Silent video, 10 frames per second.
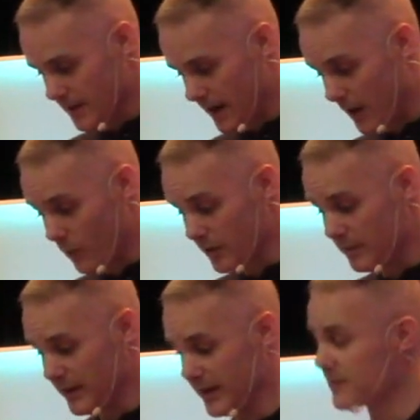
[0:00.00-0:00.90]
I want to
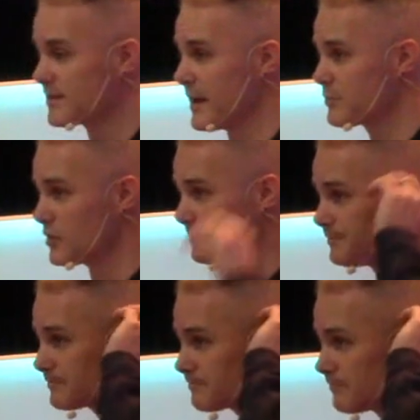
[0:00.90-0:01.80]
be the exception.
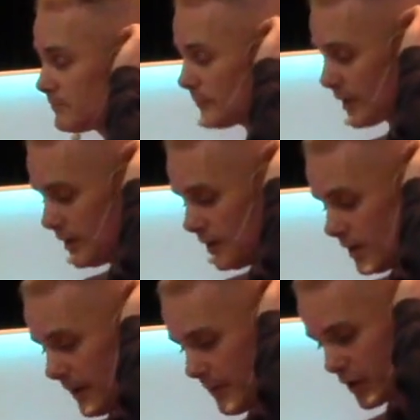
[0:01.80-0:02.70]

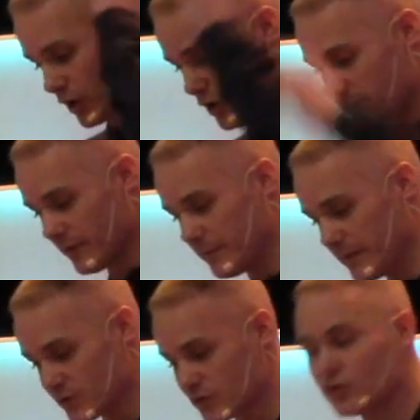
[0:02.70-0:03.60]
I'm not going to go to
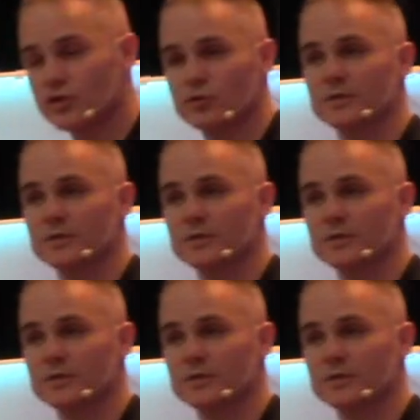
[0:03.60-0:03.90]
Philippians 2,